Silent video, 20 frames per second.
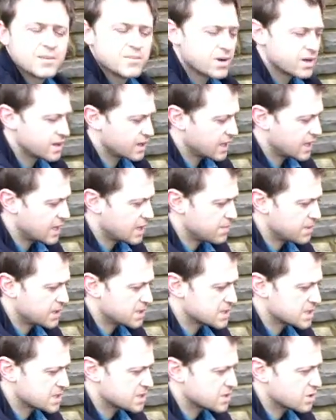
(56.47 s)
But here,
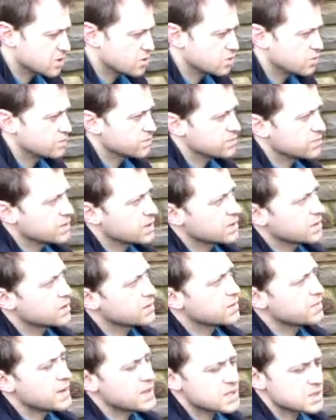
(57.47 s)
because they're so
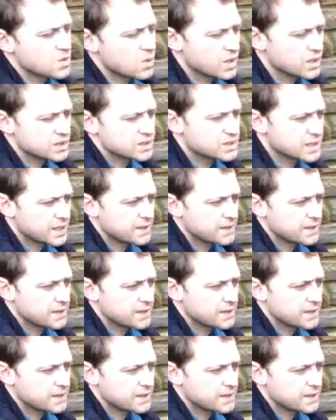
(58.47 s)
the bed's quite